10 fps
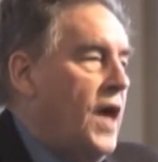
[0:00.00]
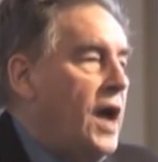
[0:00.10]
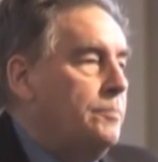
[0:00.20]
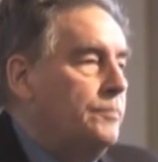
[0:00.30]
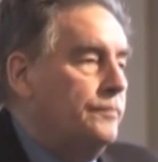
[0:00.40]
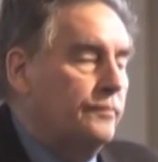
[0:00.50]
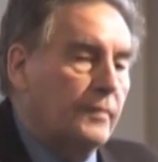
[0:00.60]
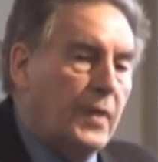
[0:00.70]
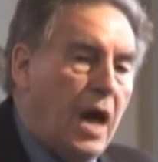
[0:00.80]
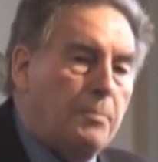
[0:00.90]
That
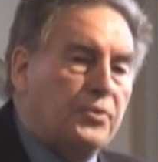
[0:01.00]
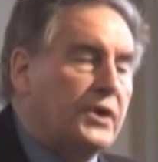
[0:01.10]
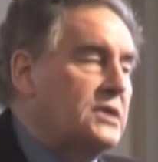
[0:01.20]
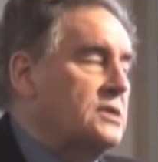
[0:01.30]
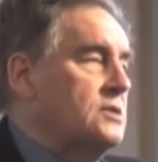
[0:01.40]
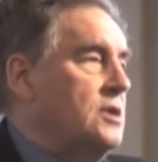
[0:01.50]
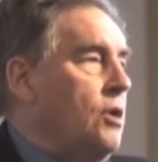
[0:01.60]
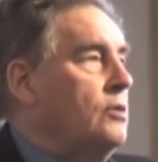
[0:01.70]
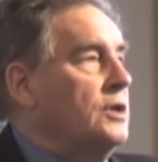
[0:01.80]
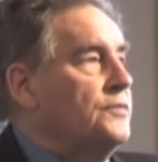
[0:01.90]
that brings the
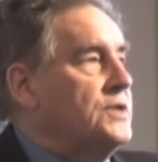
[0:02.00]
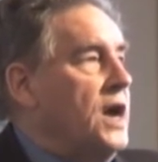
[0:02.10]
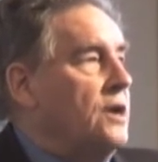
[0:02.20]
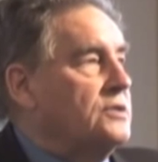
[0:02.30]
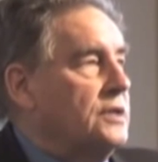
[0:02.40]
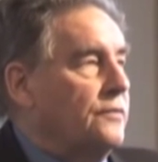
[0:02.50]
total of towns